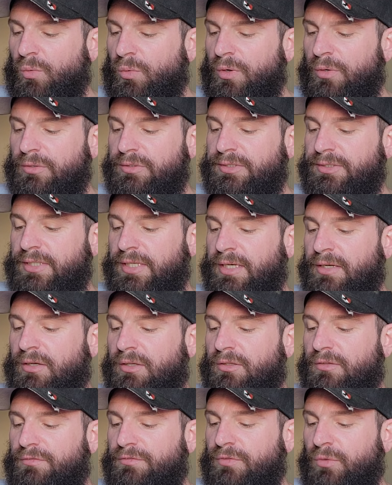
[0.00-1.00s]
We were sitting
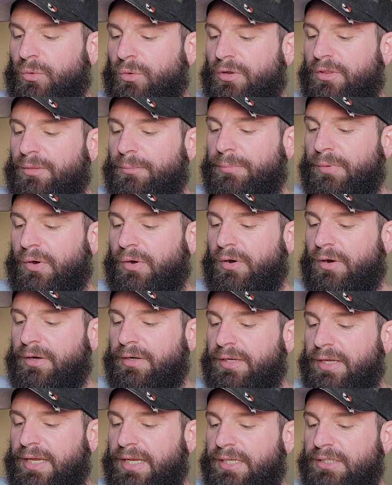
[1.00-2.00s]
on the floor of the
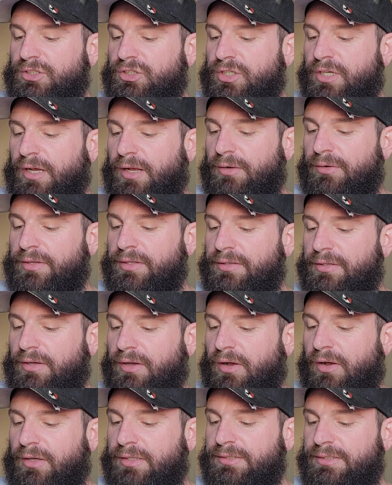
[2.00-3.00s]
barn, each counting the
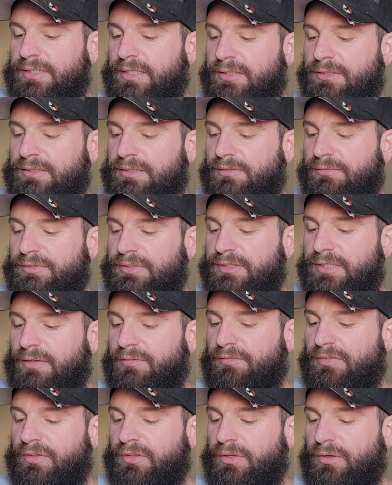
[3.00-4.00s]
contents of his
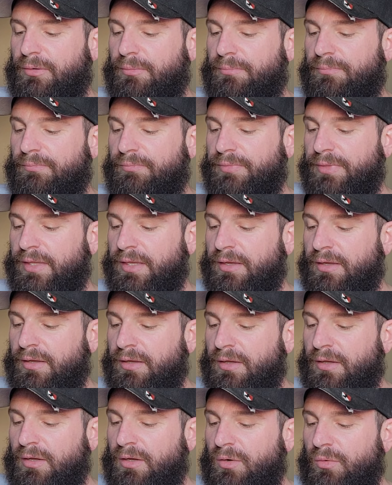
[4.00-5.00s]
envelope.
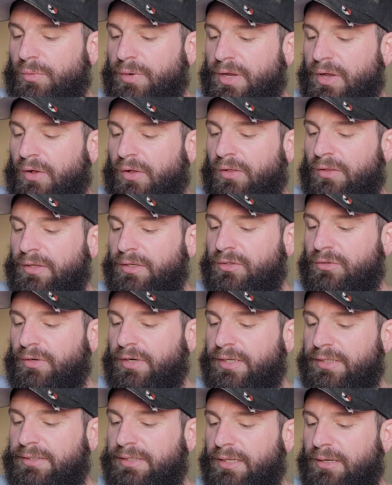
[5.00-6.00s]
We all
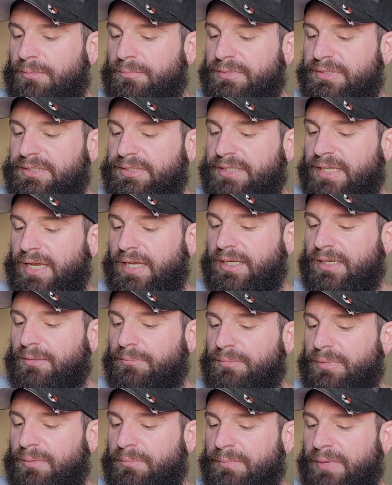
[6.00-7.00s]
agreed that a mistake
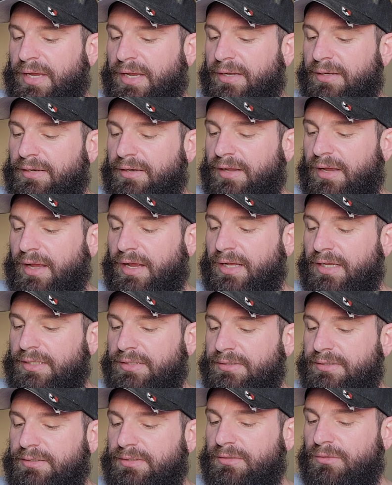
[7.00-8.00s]
had been made,
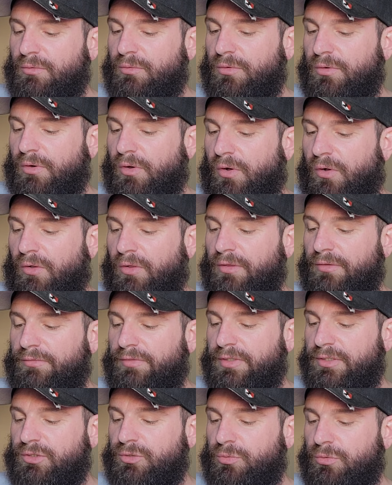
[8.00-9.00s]
as all
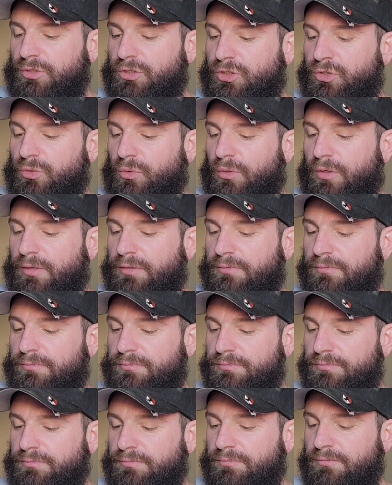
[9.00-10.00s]
of us were short.
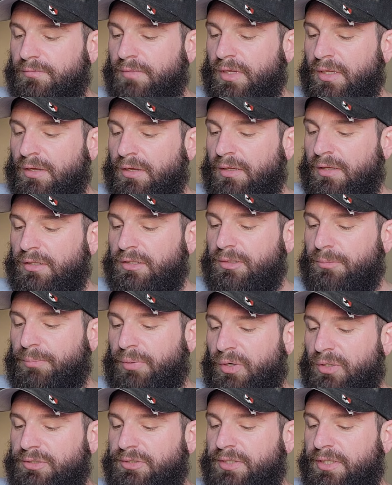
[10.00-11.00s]

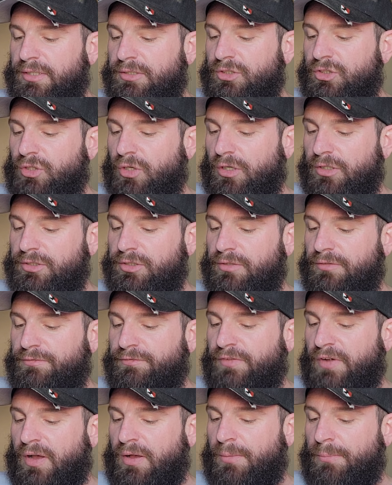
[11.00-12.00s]
The person in charge of the
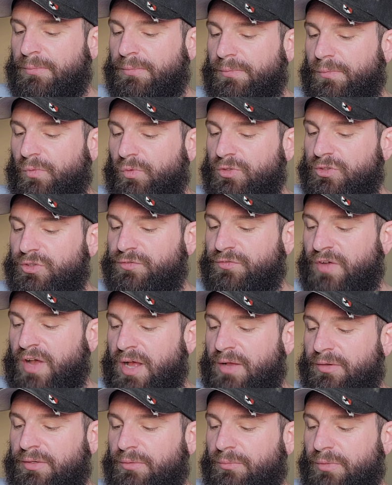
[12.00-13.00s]
farm was
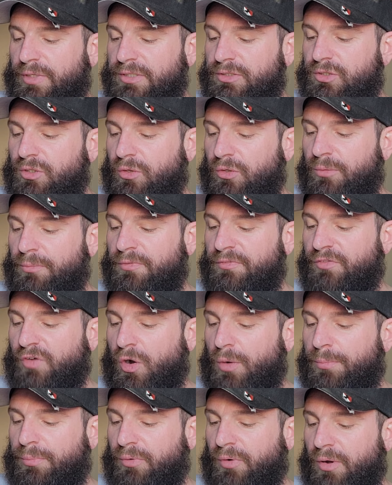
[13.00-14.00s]
found, and we told him of
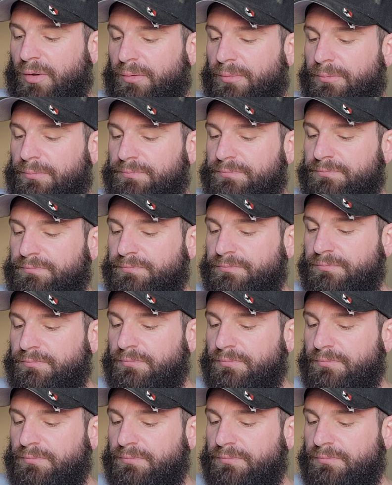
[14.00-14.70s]
our problem.